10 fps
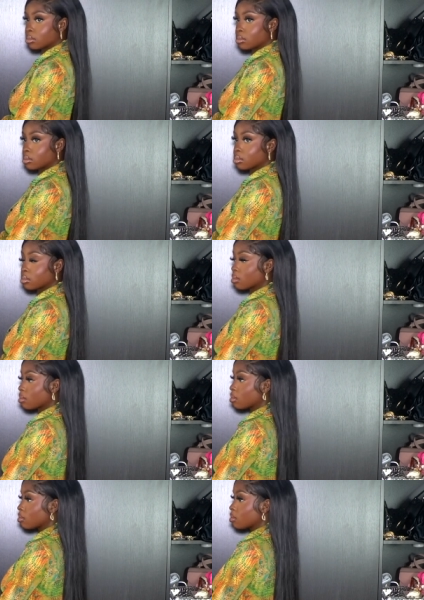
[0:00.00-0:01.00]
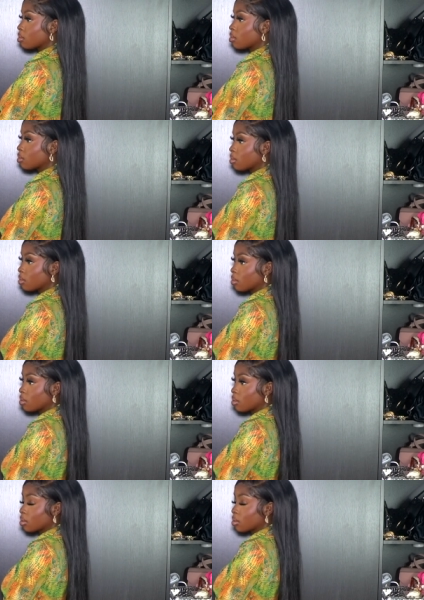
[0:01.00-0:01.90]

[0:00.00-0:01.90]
trip coming soon, period.